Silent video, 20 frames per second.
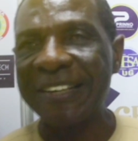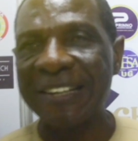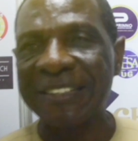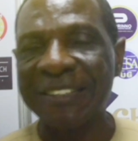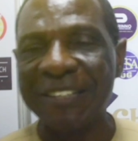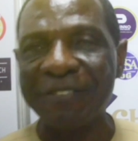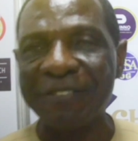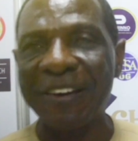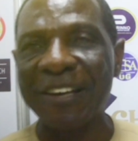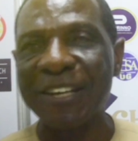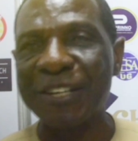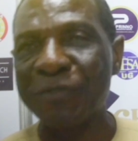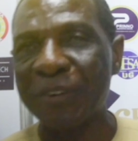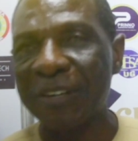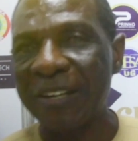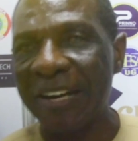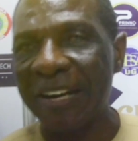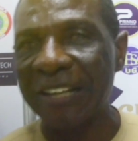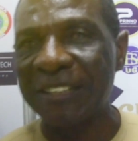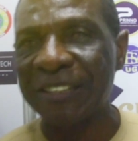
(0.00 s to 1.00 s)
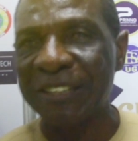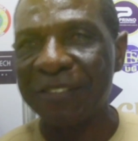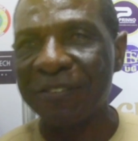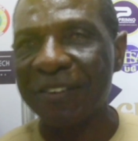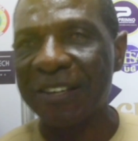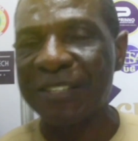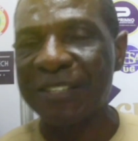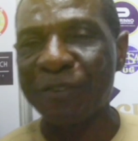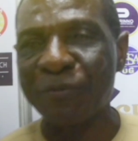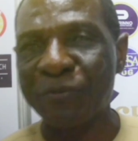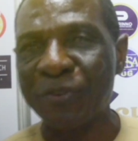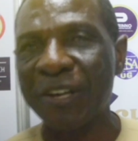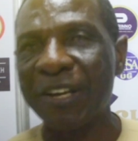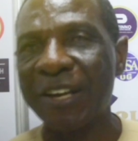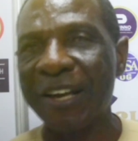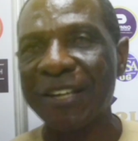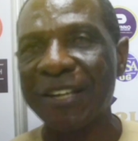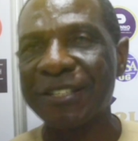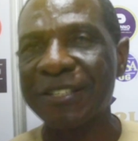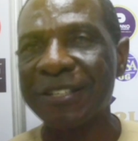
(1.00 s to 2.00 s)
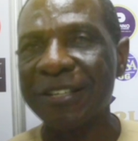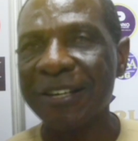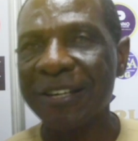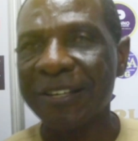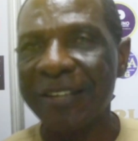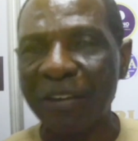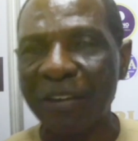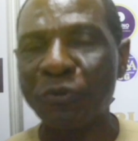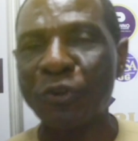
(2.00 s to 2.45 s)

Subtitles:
that TVET is for non-achievers and failures.